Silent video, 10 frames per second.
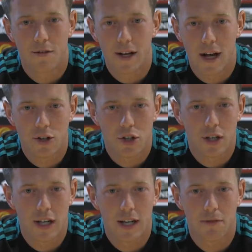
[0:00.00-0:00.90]

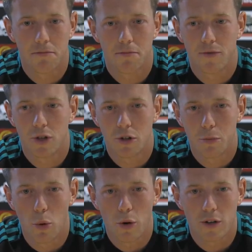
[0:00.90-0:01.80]
financially, for the
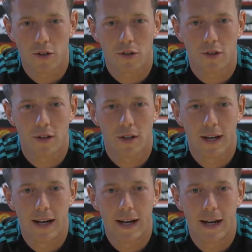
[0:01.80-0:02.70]
supporters
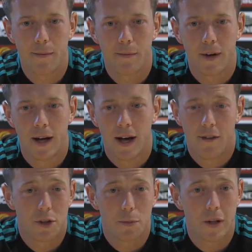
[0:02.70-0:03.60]
and
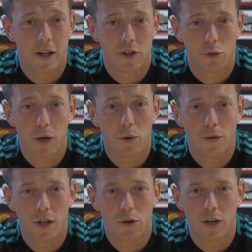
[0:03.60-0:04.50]
for the players as well.
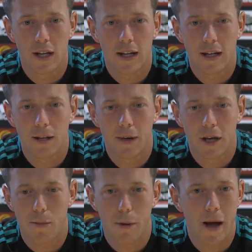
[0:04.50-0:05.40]
You know, you
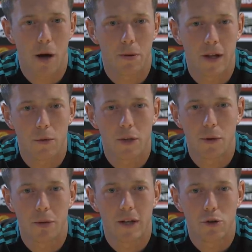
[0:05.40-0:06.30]
become a better player when
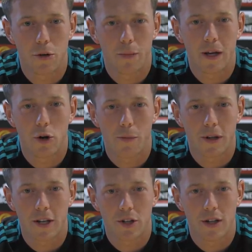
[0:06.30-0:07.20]
you play in European
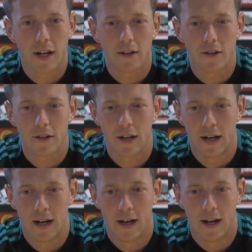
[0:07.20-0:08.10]
competition. That's
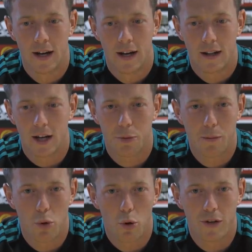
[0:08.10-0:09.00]

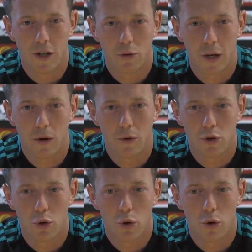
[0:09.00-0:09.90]
been proven as well.
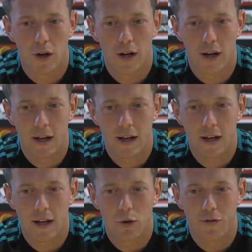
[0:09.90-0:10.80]
So,
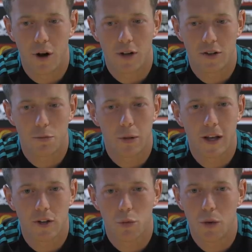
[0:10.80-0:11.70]
you know, for us as
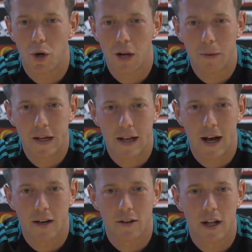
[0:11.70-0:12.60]
players, we want to play at the
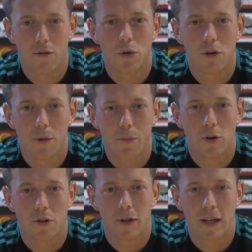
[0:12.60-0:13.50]
highest level that we
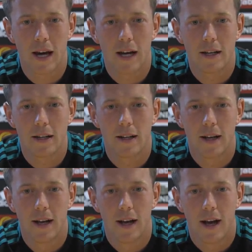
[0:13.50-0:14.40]
possibly can.
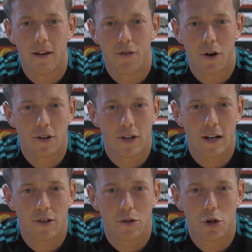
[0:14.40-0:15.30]
And for us,
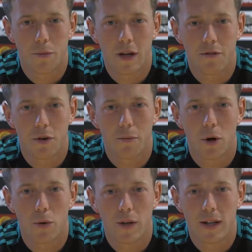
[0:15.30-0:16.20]
that's European
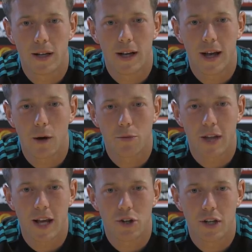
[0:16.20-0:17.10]
football, and it helps
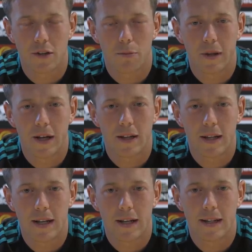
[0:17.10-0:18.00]
test you as a player
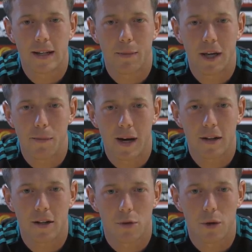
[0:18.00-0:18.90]
to make you
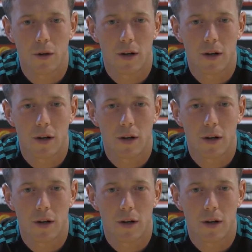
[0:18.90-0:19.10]
better as well.